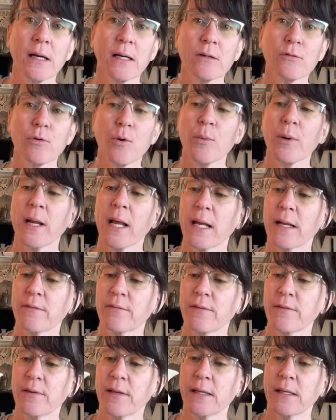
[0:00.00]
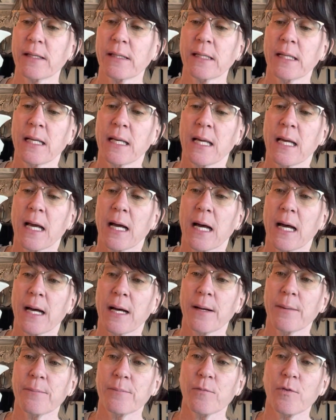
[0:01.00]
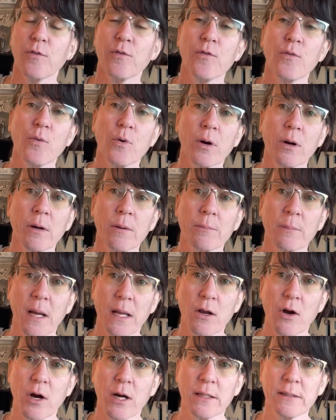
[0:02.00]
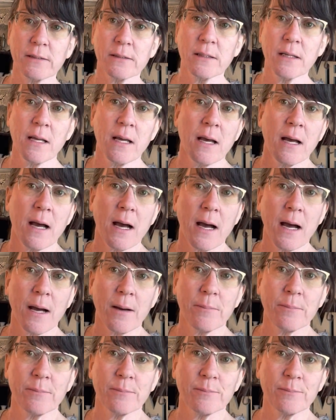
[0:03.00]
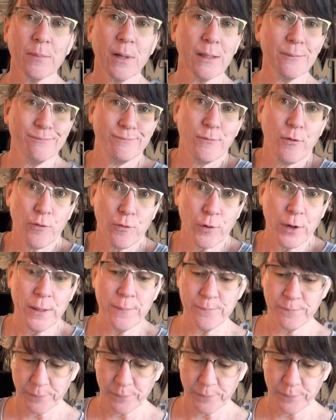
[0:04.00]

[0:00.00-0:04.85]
growing out of it for my garden, but free.